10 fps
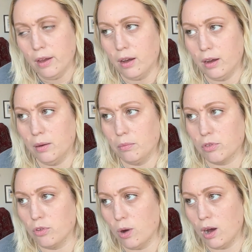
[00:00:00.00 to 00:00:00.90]
Um,
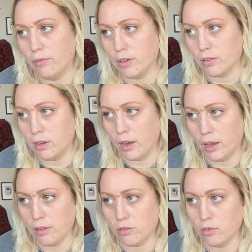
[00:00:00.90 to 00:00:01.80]
so obviously
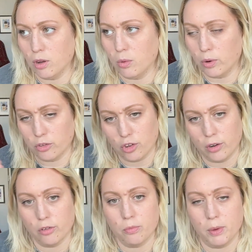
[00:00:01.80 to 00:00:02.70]
a slower
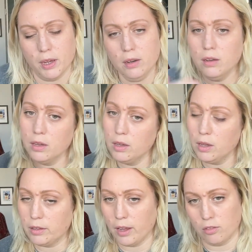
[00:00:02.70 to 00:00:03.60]
shutter speed
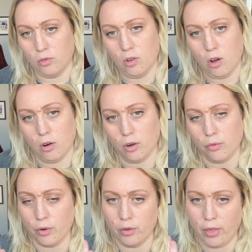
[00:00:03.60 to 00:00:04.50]
it takes longer
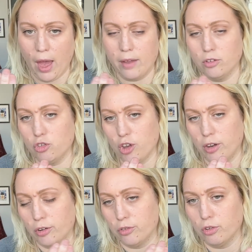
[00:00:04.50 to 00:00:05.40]
for that
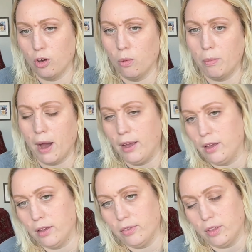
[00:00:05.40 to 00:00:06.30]
shutter to go
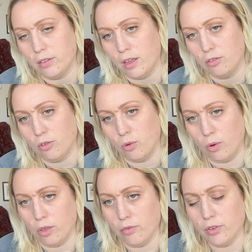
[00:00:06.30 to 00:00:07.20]
by the sensor or
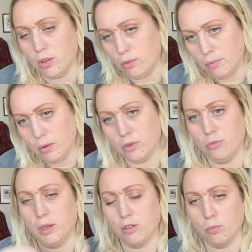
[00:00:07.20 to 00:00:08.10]
the film, which
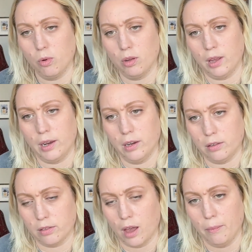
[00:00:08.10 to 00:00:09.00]
means more light
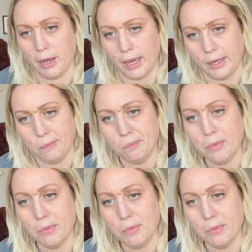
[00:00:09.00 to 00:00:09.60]
is coming in.